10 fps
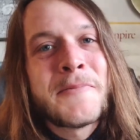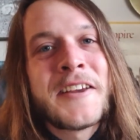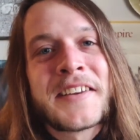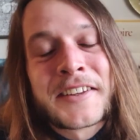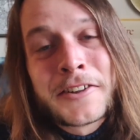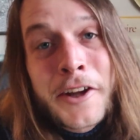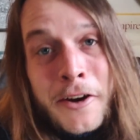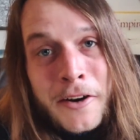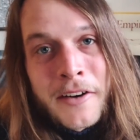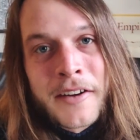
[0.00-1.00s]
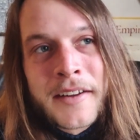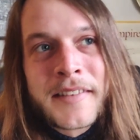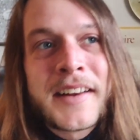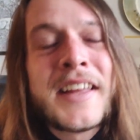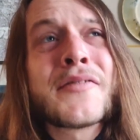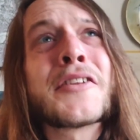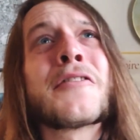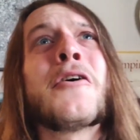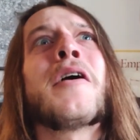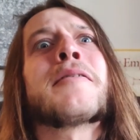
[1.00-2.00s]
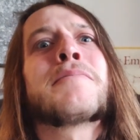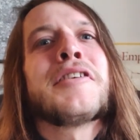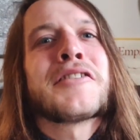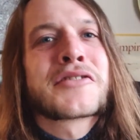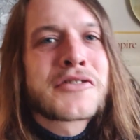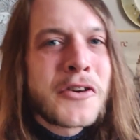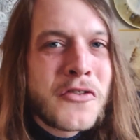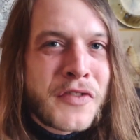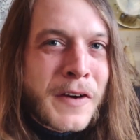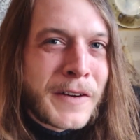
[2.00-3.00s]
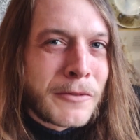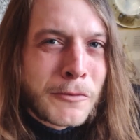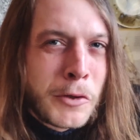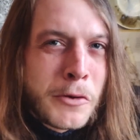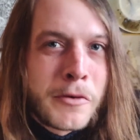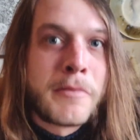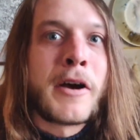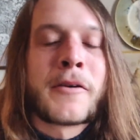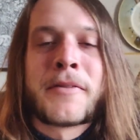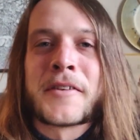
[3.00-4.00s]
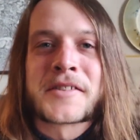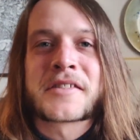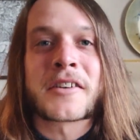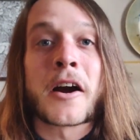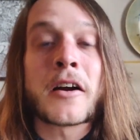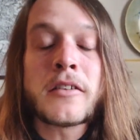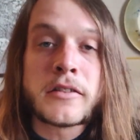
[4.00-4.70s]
to make it clear that even though I'm being so very rude about this, there are